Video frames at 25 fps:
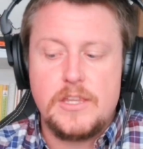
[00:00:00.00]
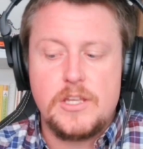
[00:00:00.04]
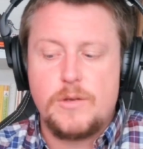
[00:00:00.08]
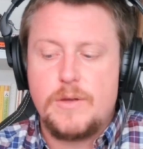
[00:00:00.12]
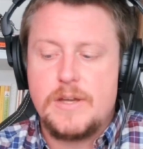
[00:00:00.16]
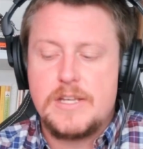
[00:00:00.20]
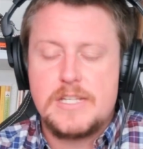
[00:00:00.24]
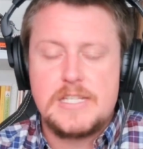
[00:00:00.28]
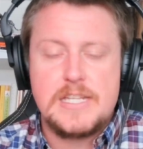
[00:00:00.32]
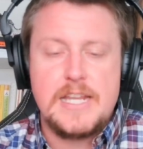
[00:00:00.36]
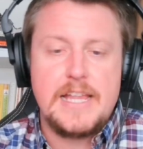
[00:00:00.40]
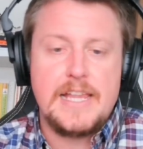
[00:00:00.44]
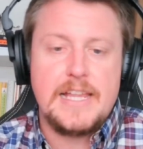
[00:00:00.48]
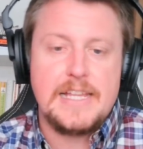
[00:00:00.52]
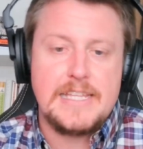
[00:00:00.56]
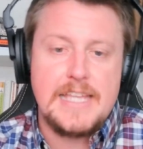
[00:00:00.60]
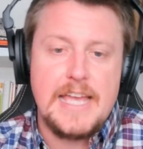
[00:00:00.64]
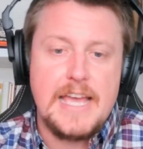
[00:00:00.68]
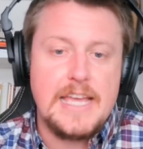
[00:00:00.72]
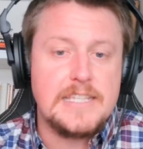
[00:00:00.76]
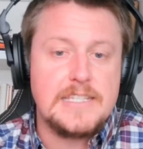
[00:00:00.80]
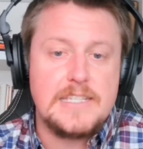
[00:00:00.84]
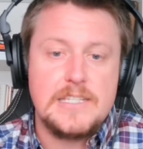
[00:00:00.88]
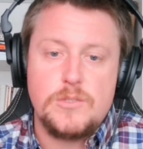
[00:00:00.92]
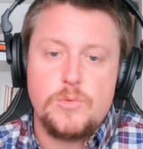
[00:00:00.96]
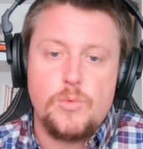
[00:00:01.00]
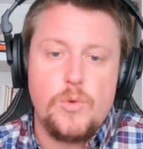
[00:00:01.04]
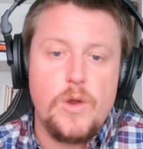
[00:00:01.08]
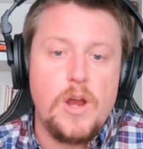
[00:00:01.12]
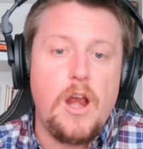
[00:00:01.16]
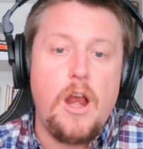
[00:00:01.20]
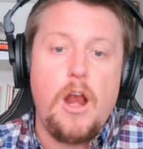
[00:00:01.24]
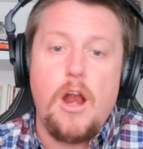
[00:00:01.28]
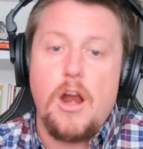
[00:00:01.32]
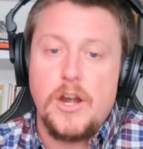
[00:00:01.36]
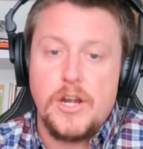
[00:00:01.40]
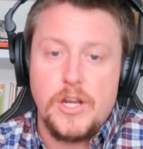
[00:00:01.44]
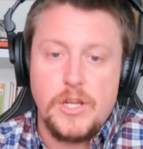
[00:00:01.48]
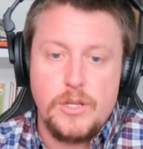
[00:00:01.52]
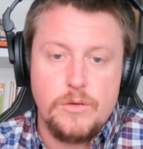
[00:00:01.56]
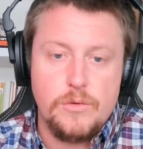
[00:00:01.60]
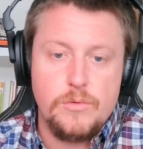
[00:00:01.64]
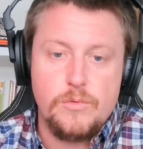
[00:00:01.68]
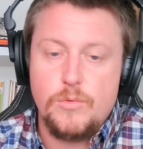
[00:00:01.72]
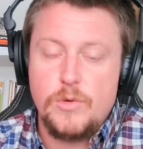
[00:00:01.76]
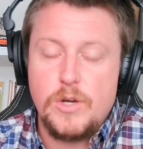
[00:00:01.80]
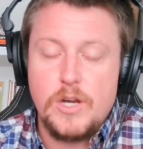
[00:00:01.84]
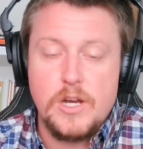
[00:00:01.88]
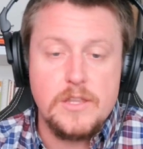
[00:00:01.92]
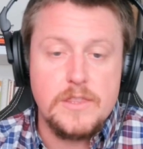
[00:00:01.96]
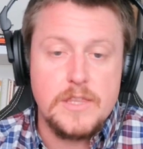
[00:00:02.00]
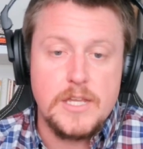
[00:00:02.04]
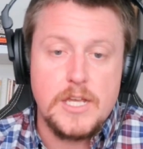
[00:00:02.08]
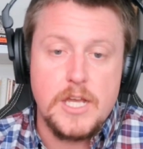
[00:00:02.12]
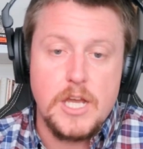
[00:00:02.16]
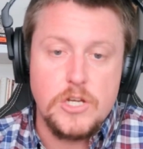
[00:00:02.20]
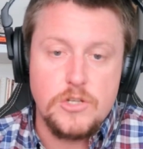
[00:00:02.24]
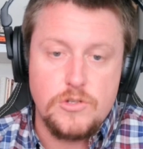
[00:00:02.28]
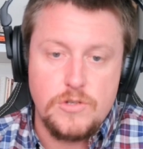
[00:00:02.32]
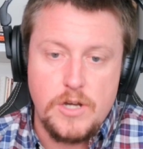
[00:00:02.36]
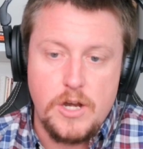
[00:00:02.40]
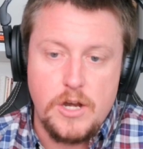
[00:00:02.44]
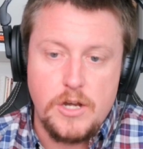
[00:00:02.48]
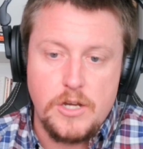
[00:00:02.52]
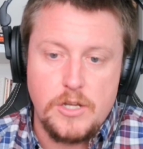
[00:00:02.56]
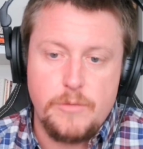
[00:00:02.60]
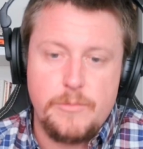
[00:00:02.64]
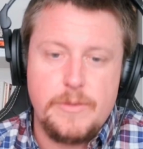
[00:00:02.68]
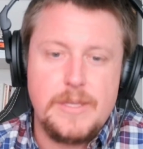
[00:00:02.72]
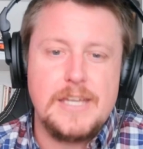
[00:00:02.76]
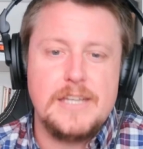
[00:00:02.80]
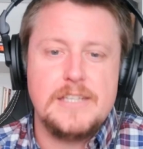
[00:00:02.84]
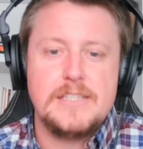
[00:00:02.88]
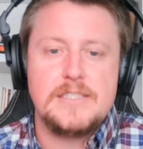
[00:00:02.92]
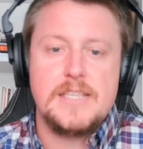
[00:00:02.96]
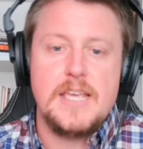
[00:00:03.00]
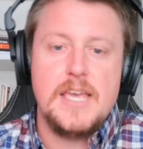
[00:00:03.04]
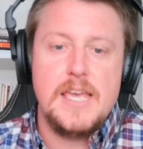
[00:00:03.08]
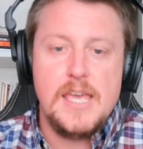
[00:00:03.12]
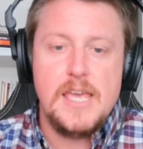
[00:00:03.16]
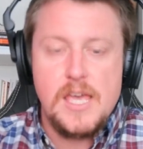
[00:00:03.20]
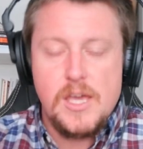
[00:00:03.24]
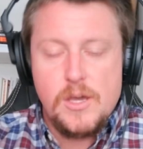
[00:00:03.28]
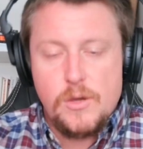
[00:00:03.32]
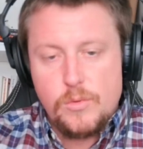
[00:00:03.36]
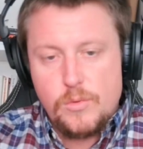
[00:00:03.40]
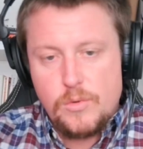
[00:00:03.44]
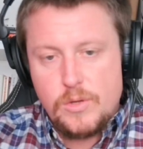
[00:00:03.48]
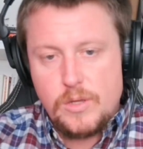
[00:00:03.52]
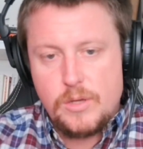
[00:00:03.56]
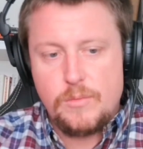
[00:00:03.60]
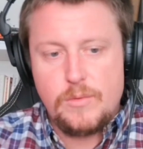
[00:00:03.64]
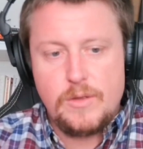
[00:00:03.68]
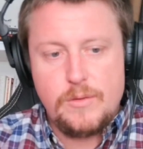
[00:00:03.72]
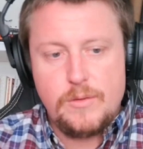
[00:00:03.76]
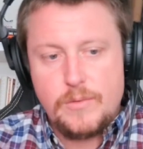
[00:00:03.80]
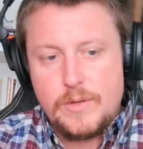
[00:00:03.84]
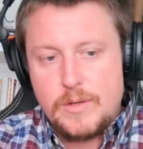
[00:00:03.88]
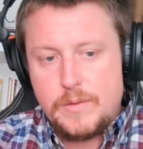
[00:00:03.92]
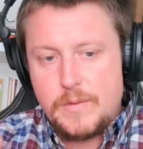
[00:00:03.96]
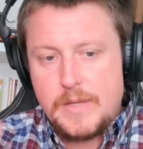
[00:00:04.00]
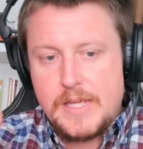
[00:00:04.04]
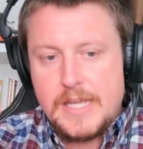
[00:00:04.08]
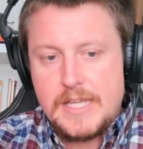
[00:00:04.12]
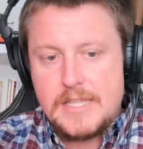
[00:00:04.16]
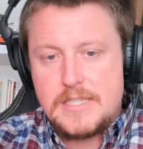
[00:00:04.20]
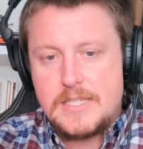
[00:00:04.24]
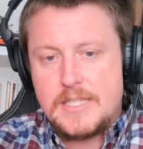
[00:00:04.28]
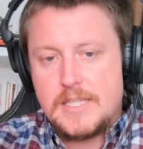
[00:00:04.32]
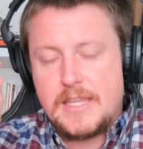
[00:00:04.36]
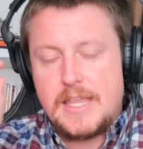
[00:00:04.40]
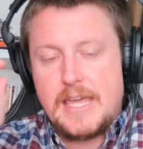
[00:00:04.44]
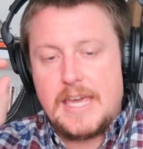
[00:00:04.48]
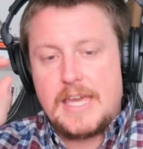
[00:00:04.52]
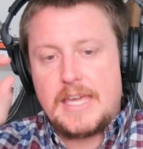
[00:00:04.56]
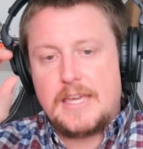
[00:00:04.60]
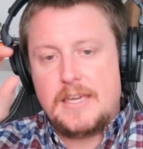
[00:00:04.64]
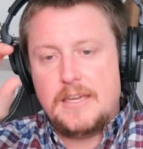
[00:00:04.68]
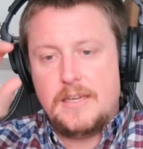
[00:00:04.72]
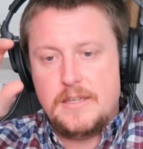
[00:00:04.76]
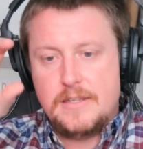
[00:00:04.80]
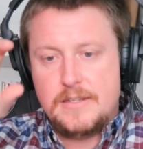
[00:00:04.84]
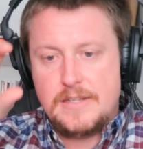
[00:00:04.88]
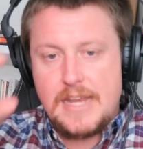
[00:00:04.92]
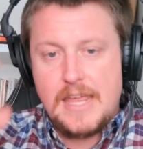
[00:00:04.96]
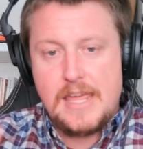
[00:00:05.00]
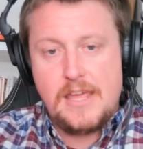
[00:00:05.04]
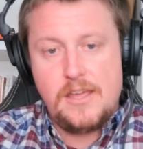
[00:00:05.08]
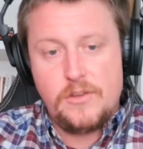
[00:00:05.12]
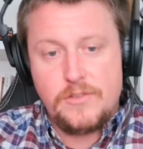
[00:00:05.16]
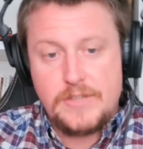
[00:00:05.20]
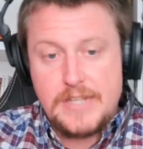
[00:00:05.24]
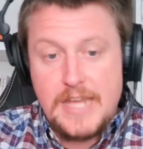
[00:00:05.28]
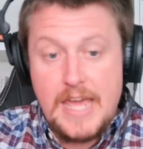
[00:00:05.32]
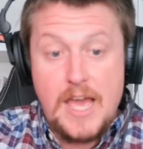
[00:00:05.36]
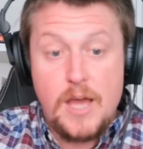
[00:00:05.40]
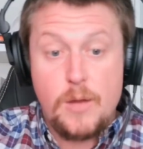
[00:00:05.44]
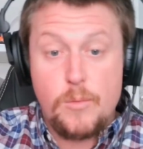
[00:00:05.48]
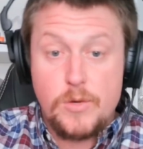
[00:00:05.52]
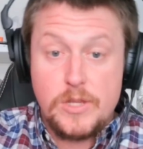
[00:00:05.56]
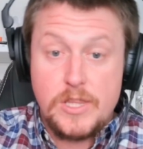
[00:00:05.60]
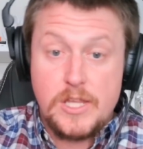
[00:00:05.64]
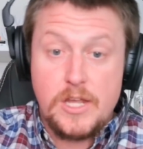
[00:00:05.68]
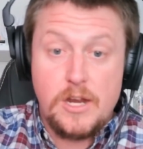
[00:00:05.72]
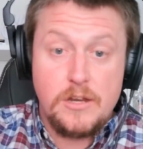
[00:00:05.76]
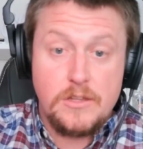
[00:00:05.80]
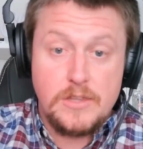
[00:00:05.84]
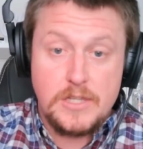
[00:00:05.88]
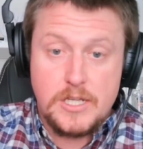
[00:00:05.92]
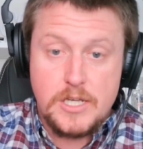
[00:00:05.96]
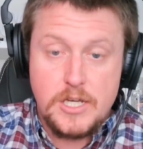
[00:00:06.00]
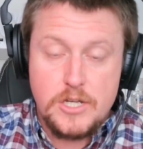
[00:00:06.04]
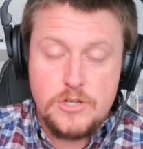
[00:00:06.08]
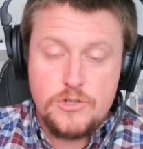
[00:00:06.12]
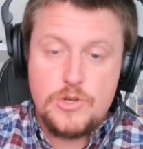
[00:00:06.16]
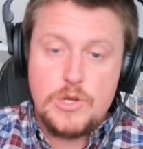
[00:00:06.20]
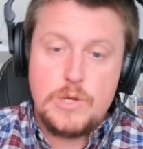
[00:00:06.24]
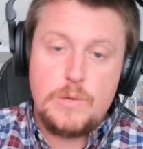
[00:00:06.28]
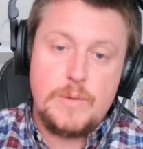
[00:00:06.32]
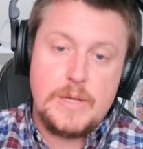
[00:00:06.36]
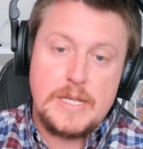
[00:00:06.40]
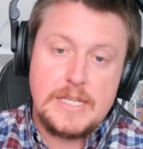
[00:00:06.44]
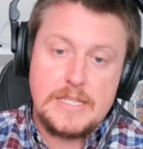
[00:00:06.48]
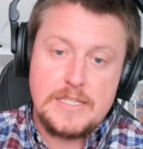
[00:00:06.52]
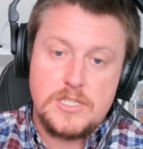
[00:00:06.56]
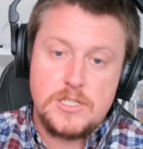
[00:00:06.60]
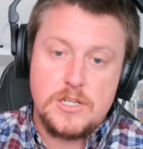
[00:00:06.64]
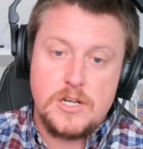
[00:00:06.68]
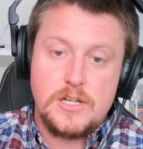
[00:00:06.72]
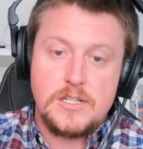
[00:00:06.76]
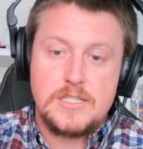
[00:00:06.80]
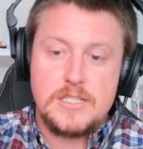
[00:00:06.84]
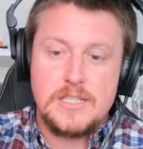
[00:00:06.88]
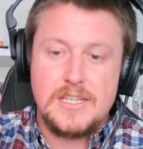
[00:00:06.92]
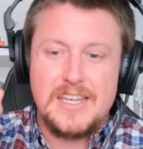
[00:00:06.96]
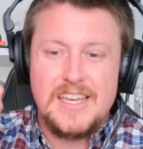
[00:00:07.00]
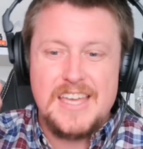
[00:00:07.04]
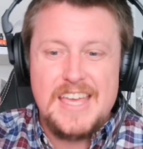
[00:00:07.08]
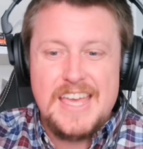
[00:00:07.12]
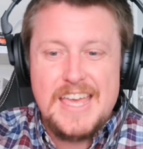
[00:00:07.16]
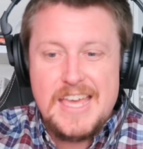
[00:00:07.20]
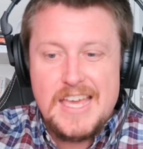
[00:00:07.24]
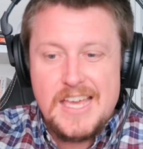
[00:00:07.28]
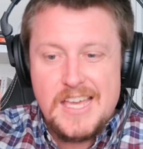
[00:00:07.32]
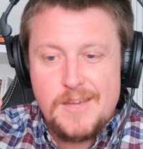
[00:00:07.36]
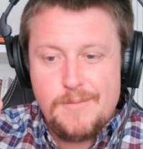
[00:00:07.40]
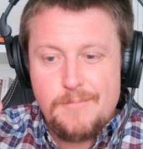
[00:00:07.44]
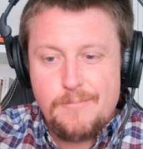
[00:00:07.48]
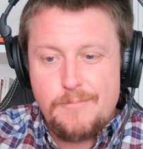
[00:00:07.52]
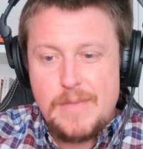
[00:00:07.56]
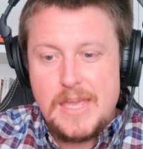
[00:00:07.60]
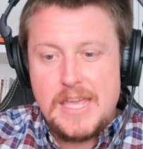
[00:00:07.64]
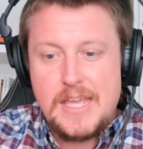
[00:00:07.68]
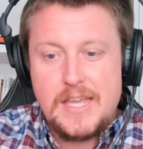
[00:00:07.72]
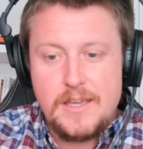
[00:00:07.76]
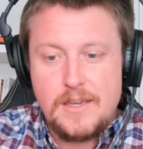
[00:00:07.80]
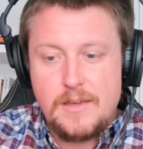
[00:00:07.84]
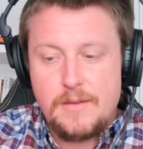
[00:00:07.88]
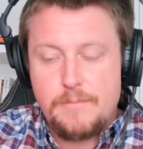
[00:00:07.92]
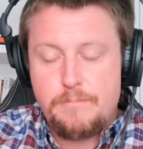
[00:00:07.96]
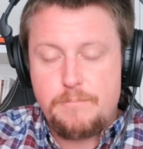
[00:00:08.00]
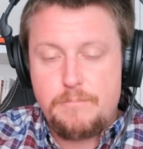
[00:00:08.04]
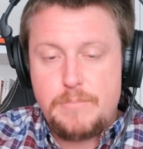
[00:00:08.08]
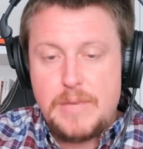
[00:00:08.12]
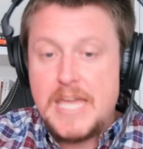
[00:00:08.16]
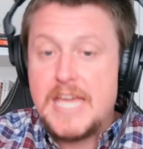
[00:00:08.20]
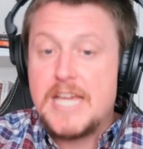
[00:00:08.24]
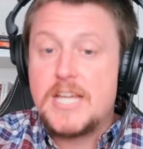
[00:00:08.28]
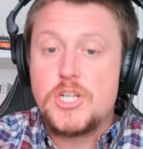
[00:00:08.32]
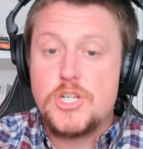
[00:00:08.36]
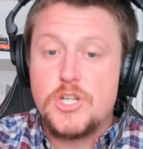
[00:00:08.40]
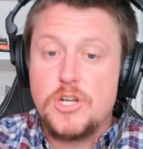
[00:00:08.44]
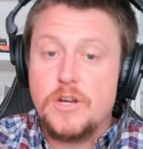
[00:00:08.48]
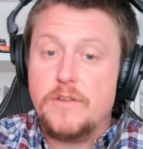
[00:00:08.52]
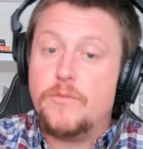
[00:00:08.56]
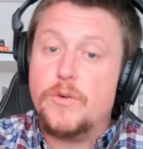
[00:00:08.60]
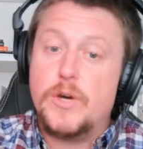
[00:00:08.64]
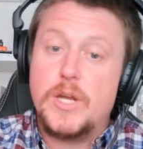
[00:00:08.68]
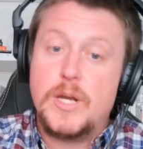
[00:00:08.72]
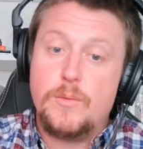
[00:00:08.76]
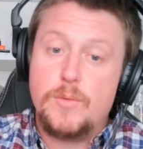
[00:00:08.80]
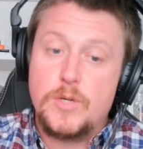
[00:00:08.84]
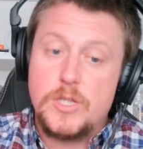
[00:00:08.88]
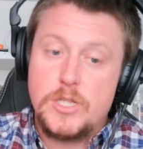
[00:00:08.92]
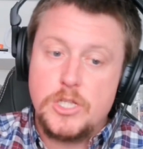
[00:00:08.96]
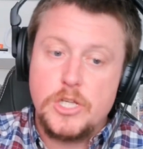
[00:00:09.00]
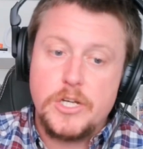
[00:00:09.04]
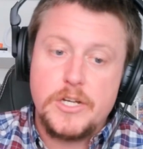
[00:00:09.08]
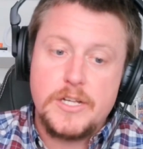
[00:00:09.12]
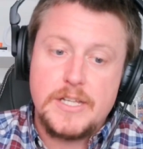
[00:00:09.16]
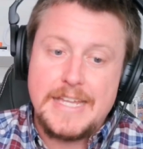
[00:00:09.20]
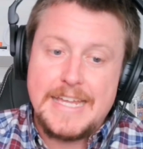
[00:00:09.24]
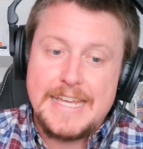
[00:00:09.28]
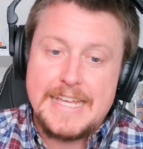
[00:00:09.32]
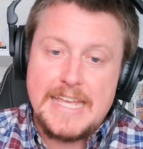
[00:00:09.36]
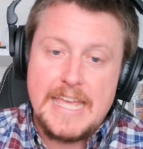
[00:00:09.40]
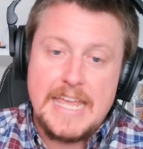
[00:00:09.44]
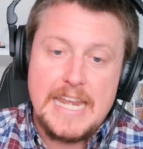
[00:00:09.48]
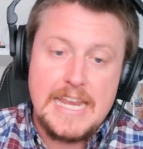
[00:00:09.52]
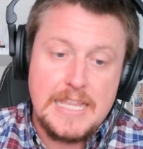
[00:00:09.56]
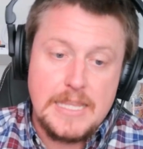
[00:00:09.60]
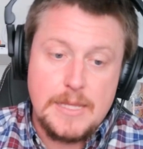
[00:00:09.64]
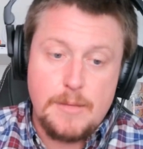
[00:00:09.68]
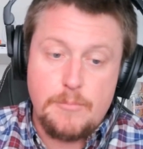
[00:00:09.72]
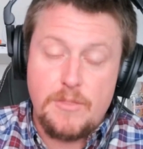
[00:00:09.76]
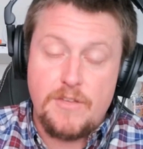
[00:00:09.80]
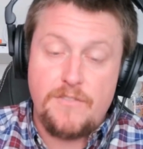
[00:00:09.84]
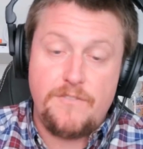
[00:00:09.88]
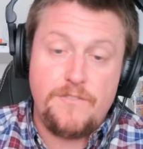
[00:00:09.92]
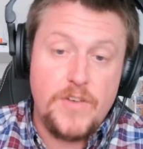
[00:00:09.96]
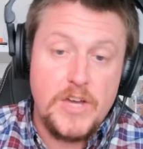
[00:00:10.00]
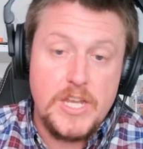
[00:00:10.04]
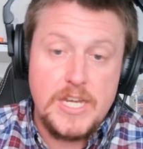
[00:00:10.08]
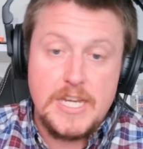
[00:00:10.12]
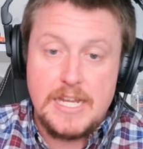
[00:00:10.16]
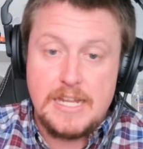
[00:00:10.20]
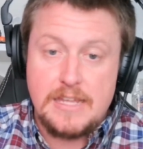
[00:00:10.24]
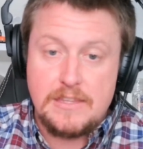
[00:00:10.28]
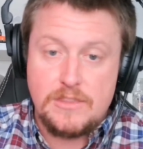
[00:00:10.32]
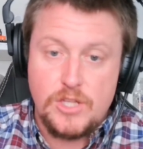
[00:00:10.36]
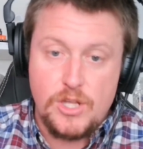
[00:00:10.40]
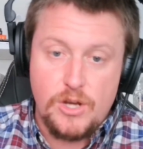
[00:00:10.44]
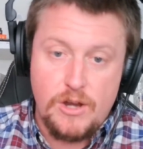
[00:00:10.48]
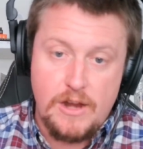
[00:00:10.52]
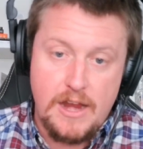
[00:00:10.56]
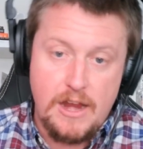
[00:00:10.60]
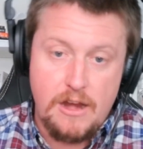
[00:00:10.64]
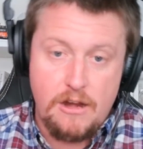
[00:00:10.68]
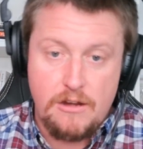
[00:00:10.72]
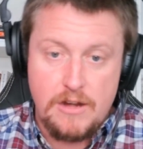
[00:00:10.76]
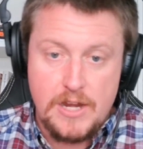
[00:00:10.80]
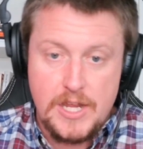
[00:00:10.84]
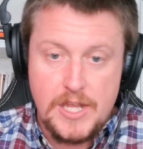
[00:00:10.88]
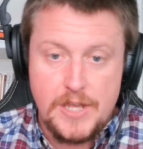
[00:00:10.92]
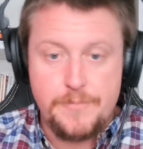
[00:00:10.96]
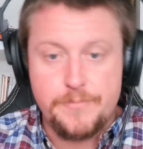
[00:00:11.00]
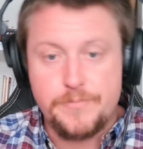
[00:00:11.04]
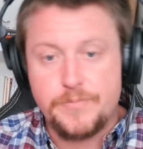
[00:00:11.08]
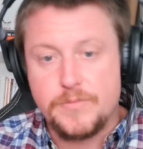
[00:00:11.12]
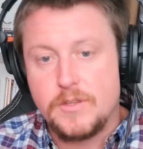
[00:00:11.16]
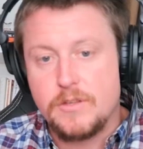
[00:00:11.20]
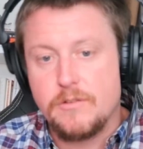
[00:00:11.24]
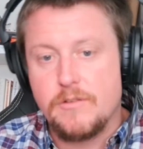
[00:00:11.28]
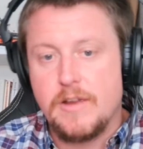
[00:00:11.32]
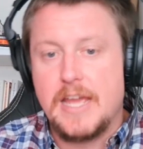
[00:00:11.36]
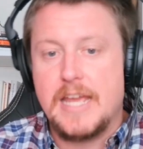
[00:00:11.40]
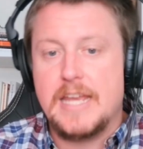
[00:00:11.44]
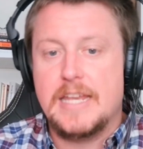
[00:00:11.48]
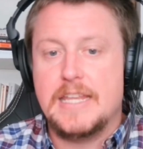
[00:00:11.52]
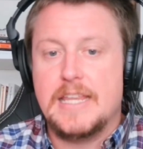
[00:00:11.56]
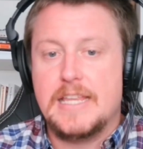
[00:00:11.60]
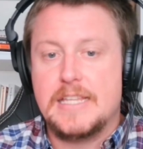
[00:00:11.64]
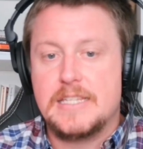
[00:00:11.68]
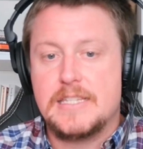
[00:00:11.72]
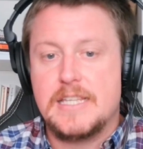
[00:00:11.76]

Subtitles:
And the other question I like to ask is, where are you? Where in the country are you? Because when we get to like nail down where they are in the country, we can start to make a picture of what it would look like getting them the funding in their area, right?